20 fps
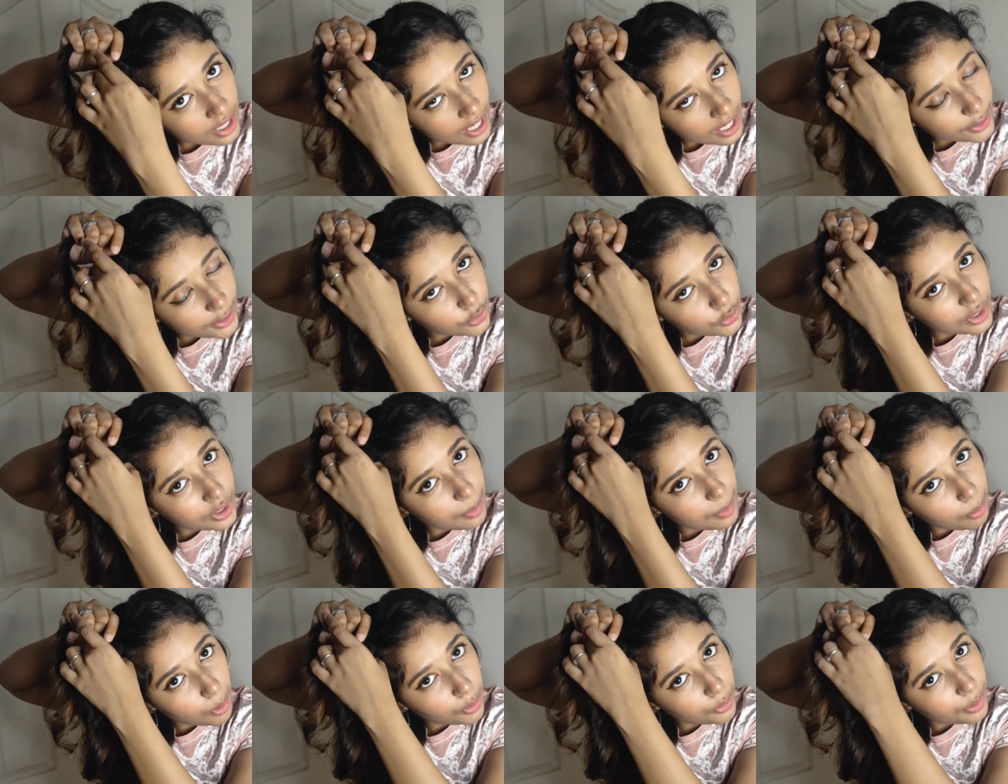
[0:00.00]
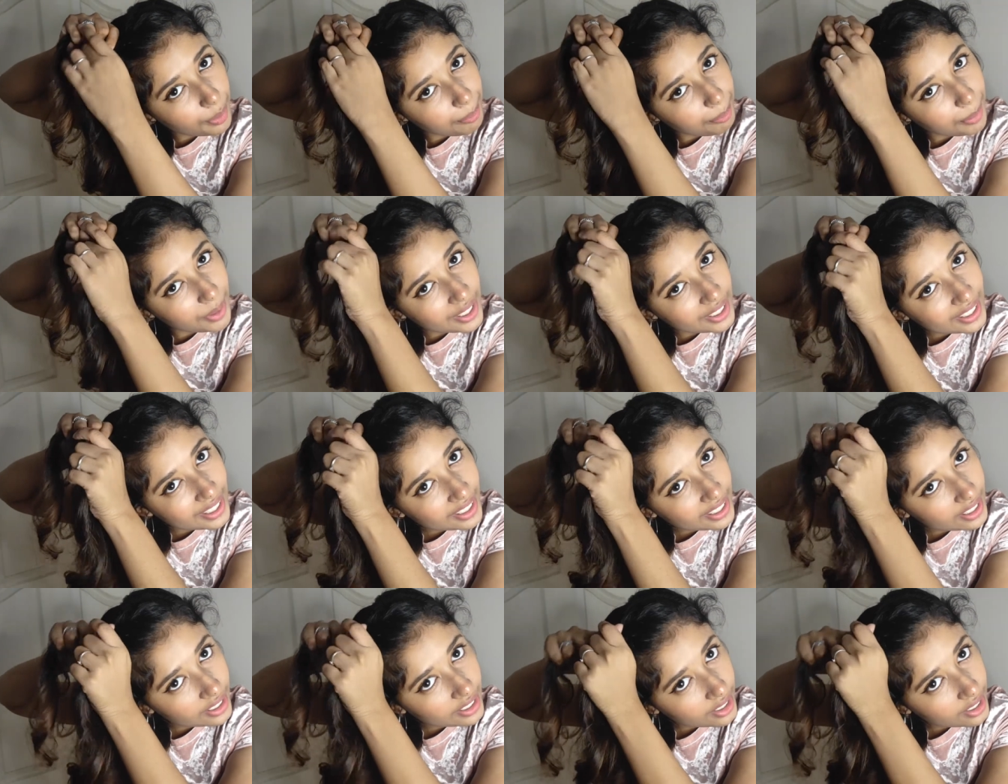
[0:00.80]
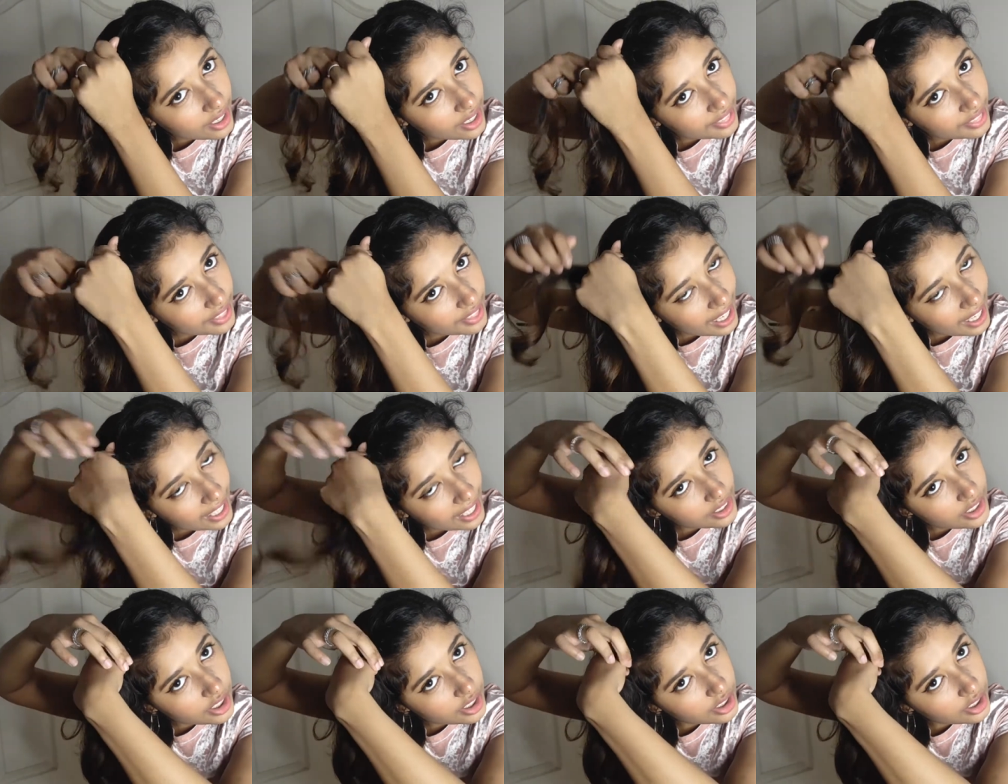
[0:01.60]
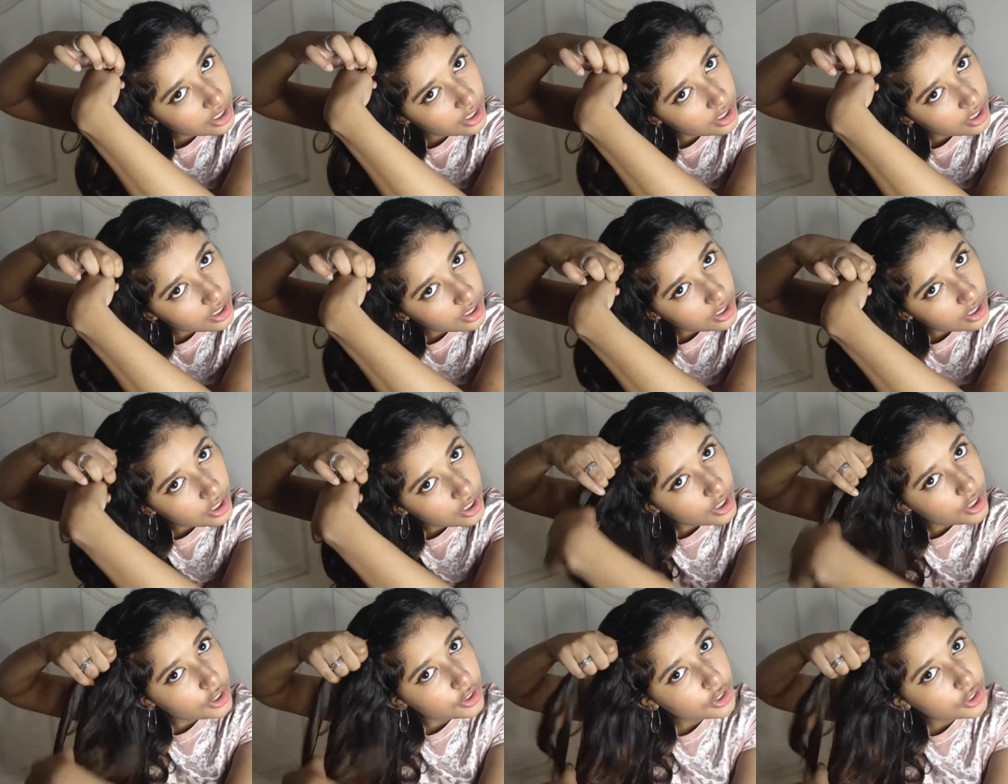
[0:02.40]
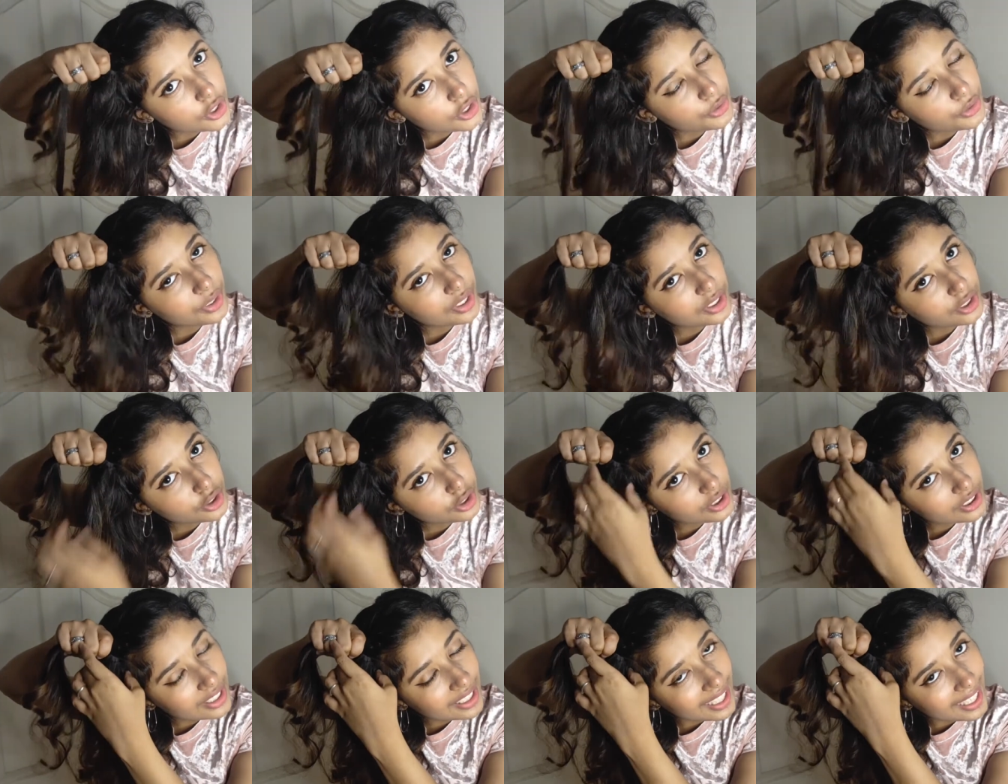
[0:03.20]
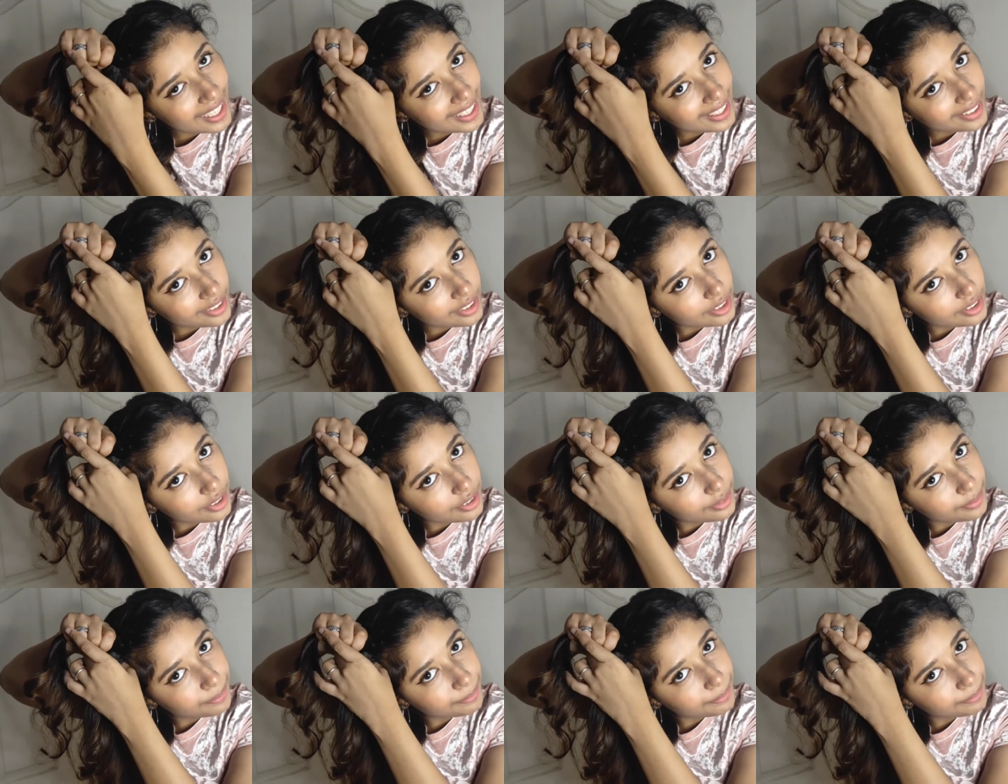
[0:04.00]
and you keep on repeating that till you reach the end.